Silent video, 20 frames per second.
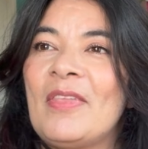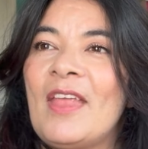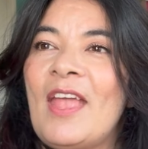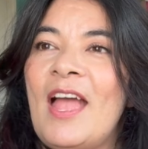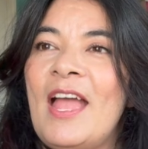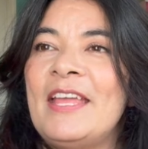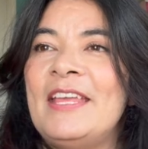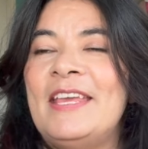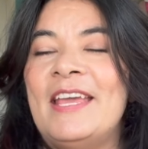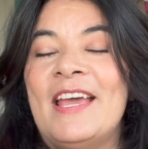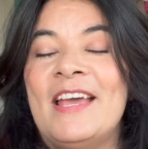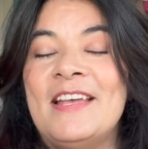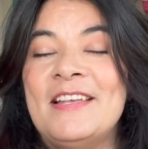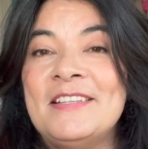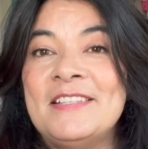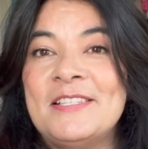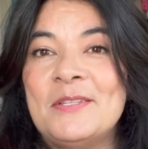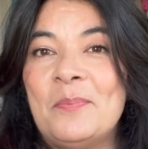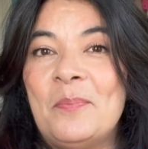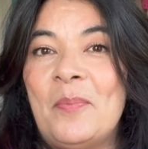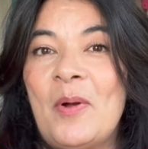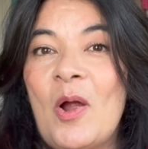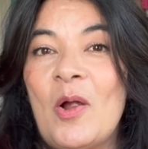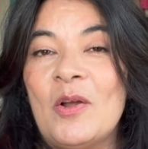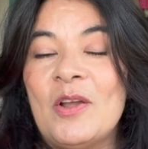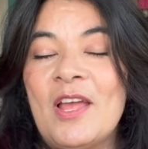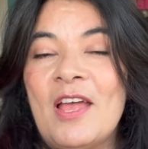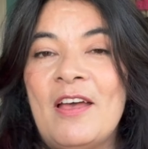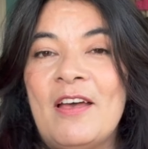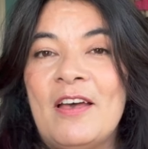I guess,
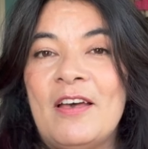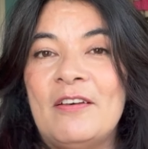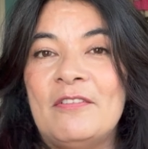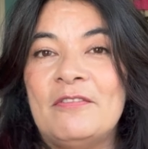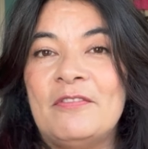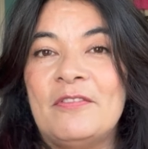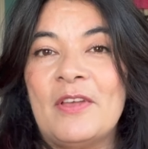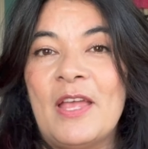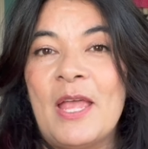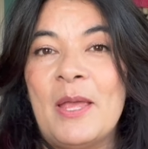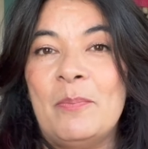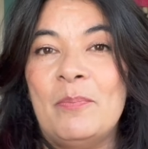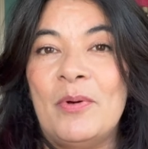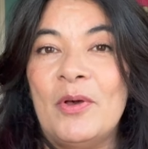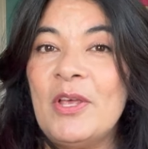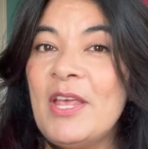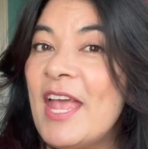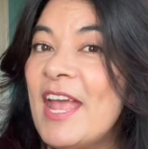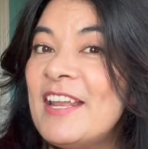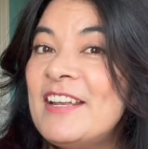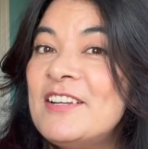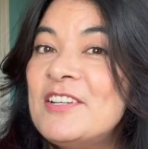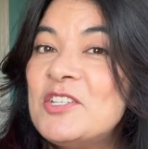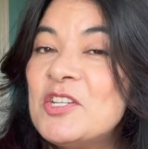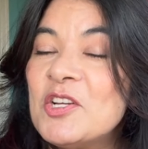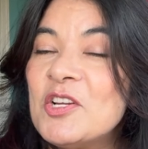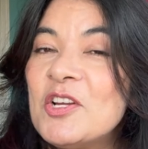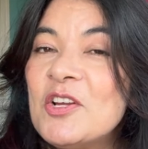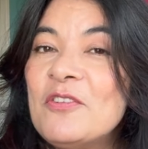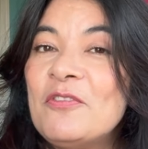part of a book
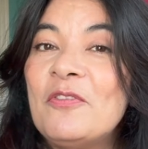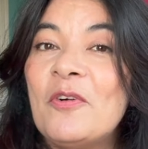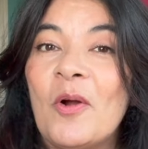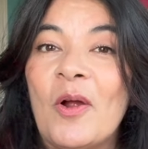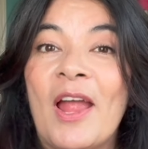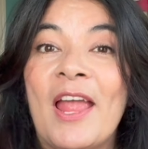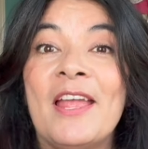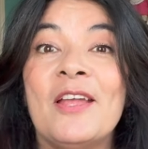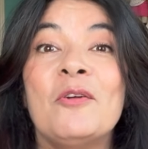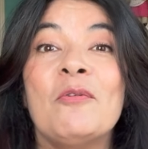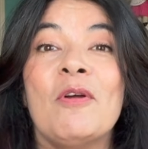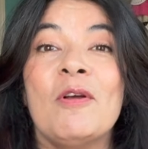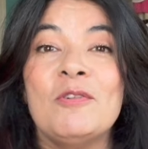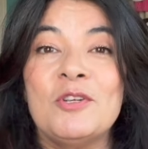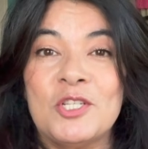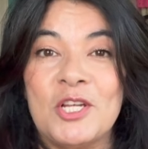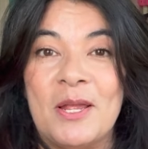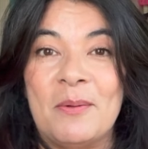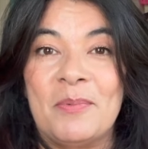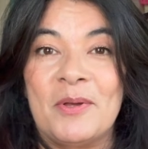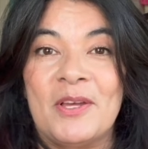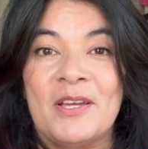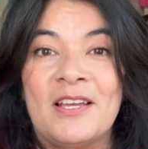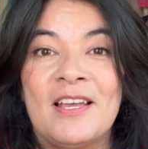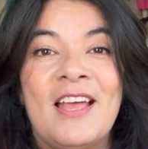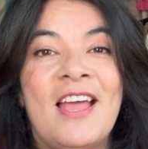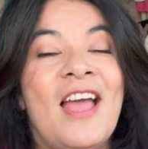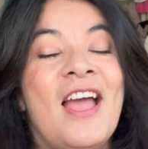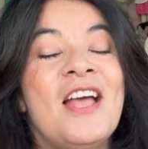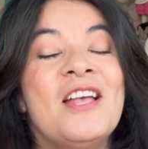editor for a crochet book.
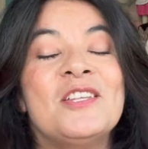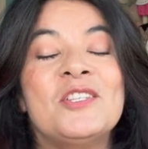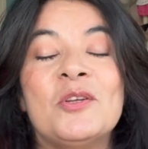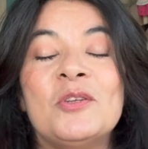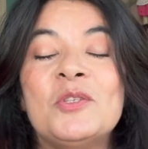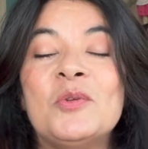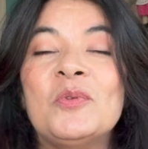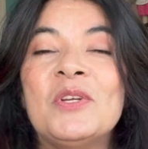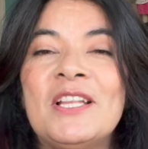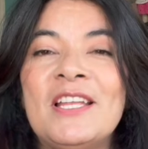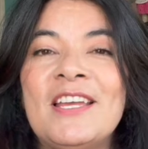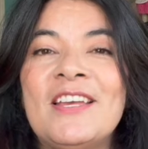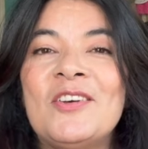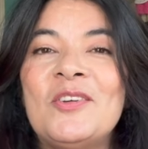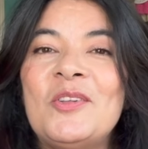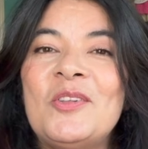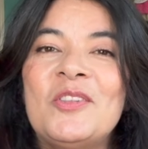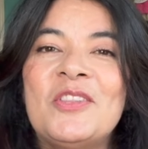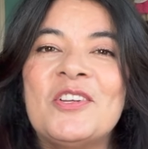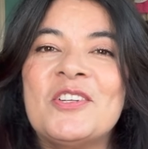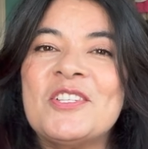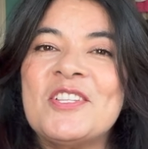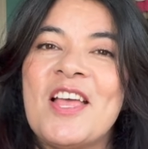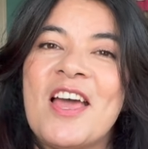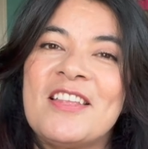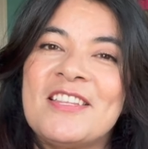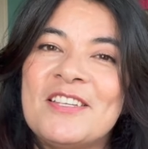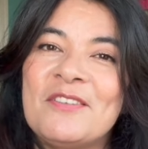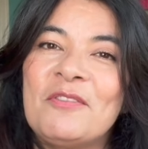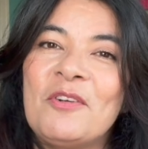So it's really cool. There's
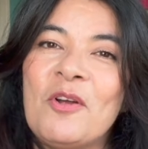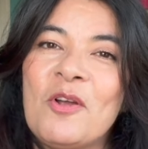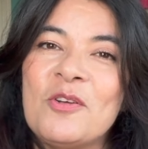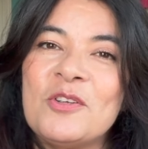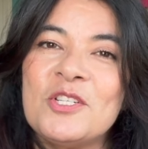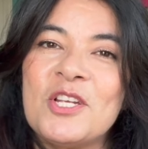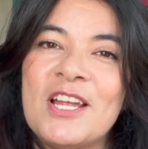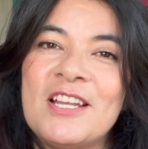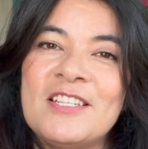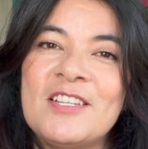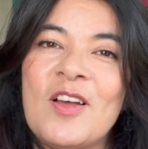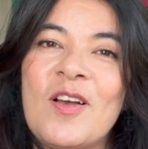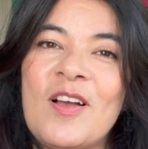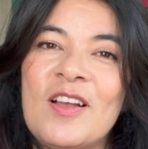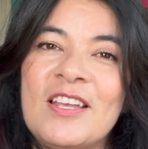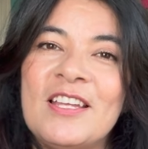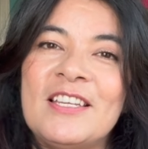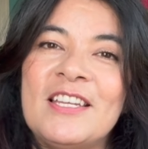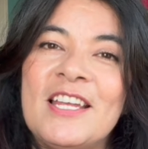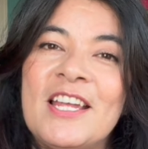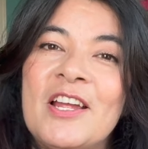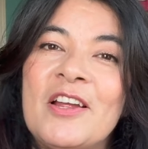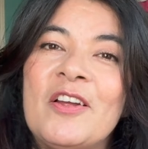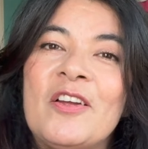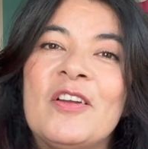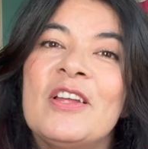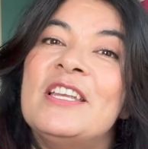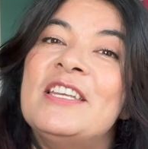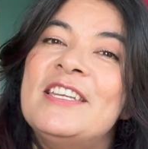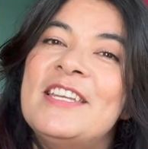lots of crochet talk in
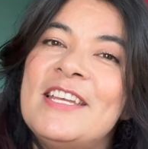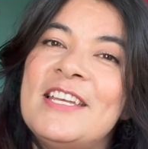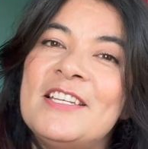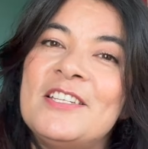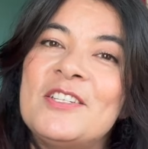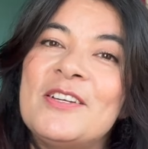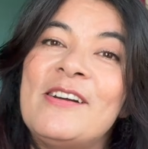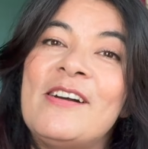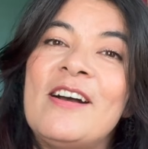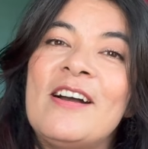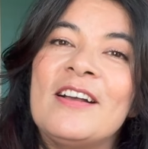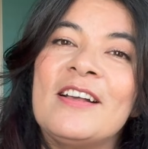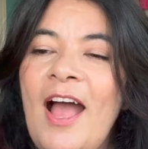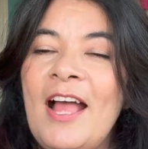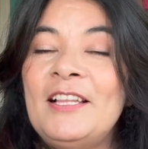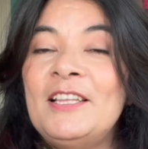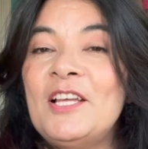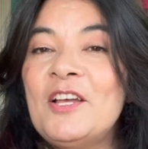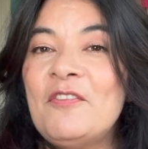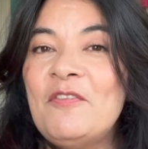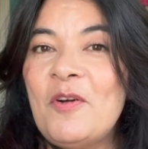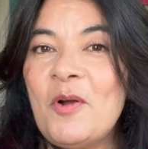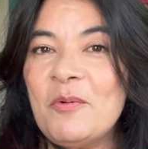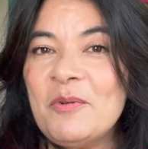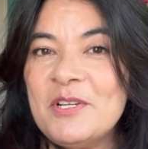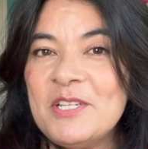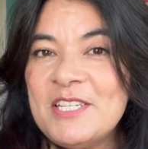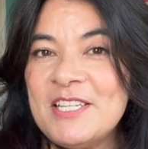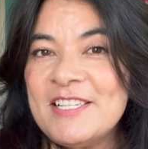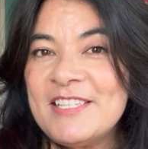here and knit talk. I look
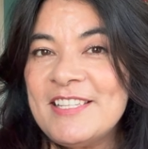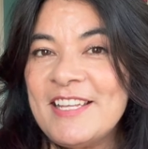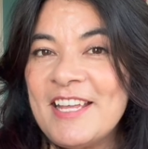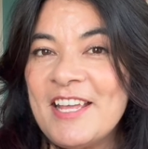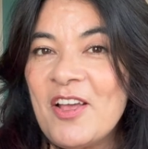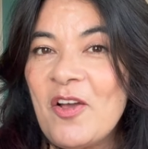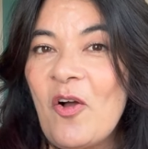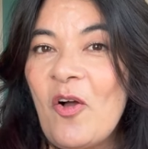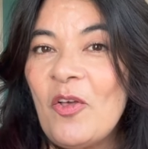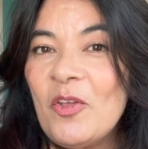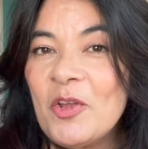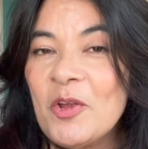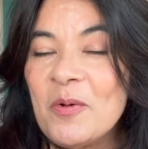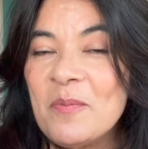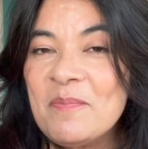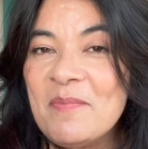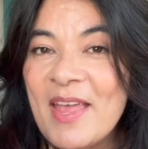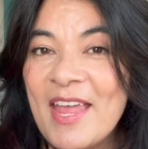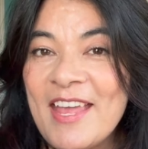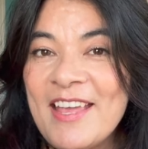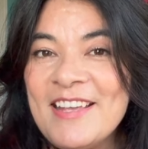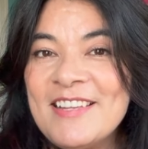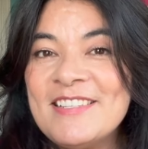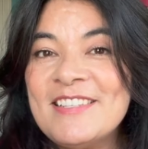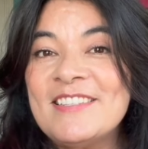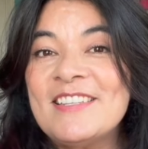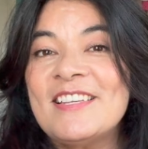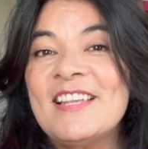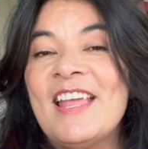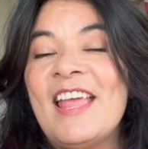forward to seeing all your
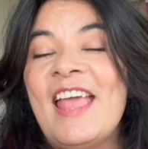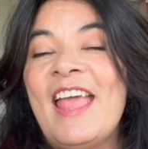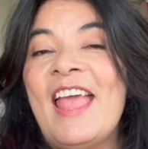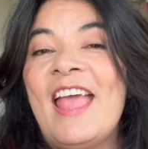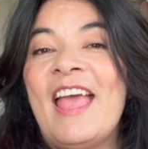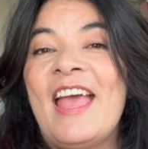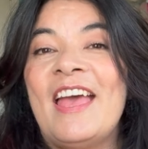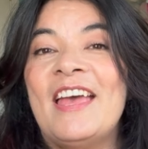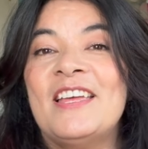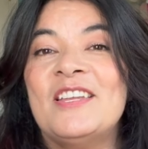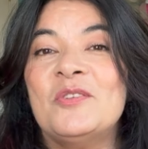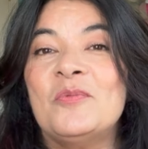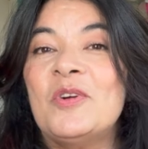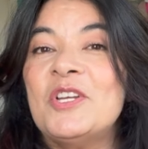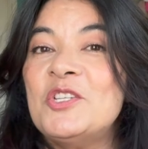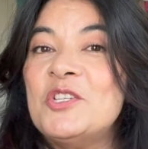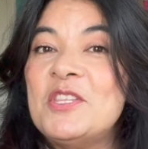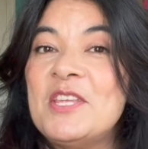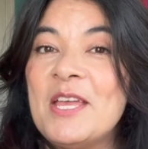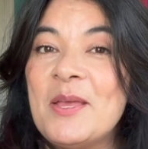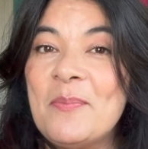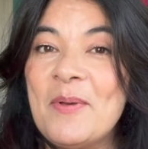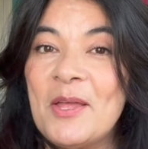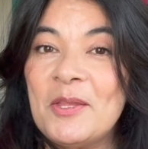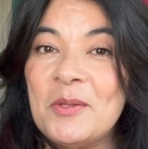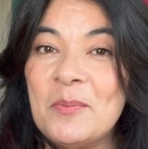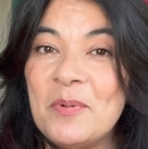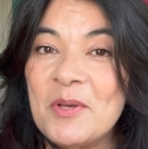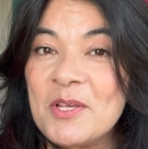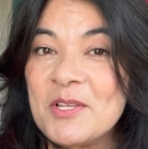makes and what you think
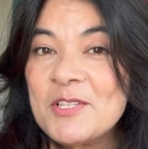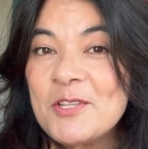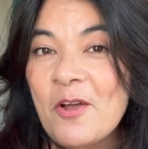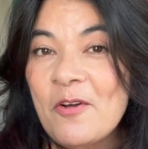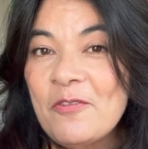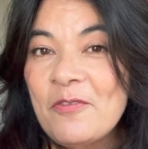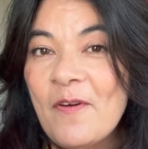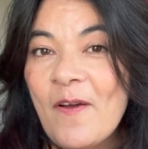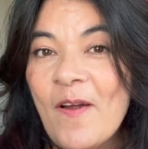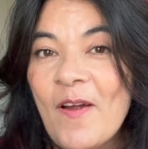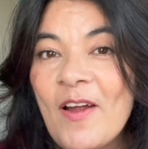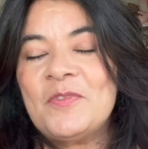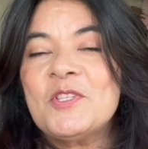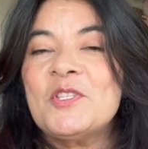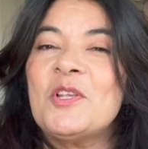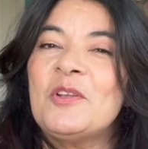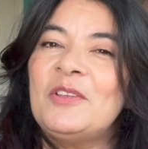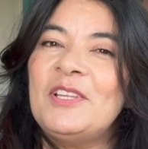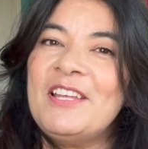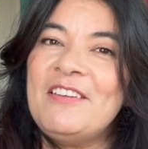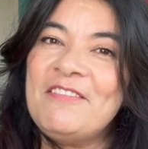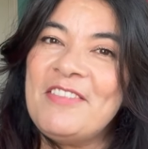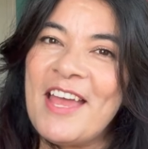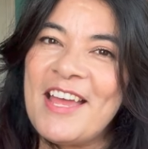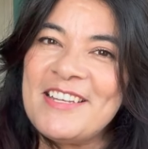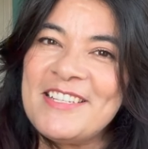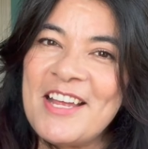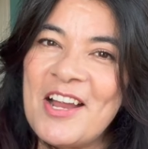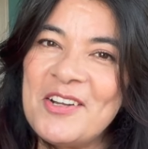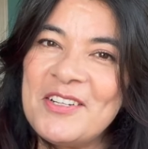about the book so far. So leave
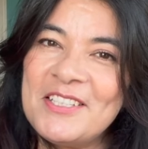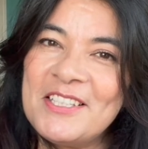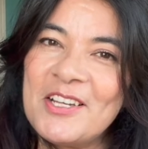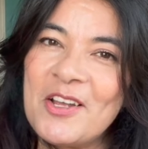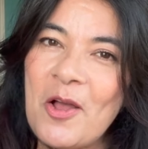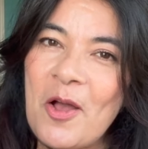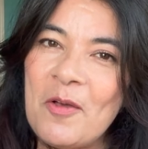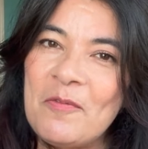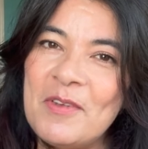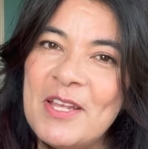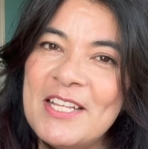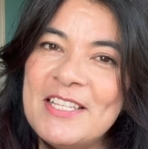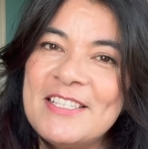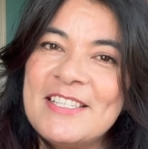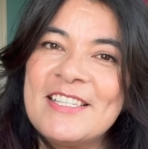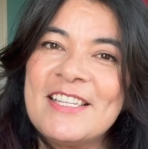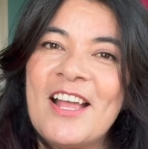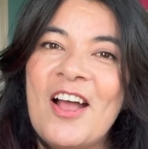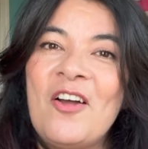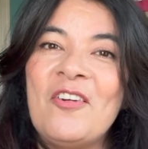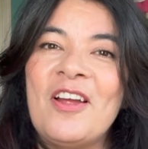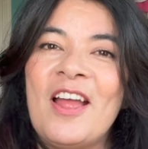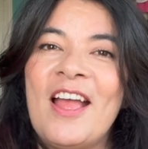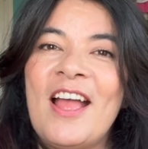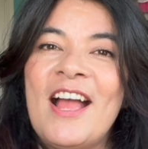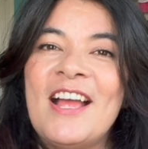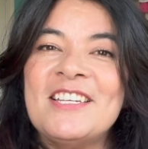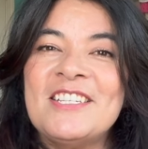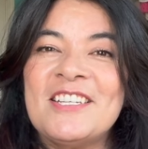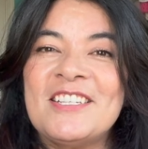that down in the comments. All right,
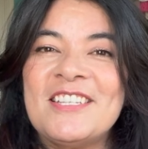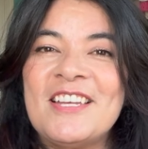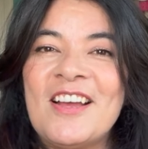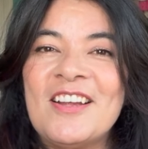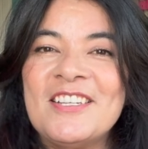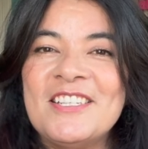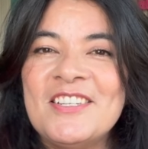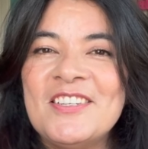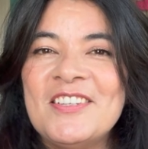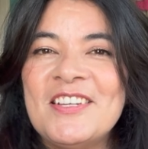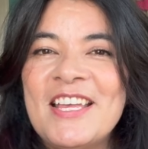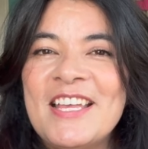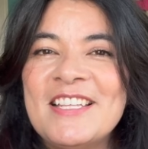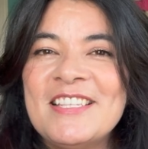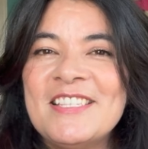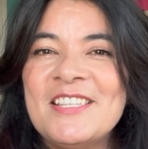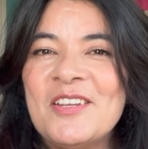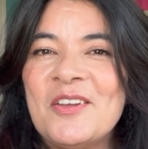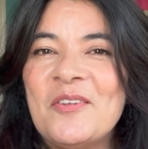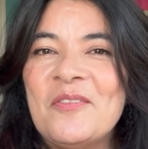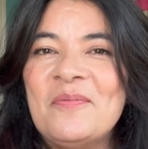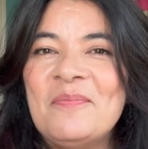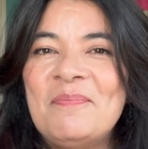I shall talk to you again soon.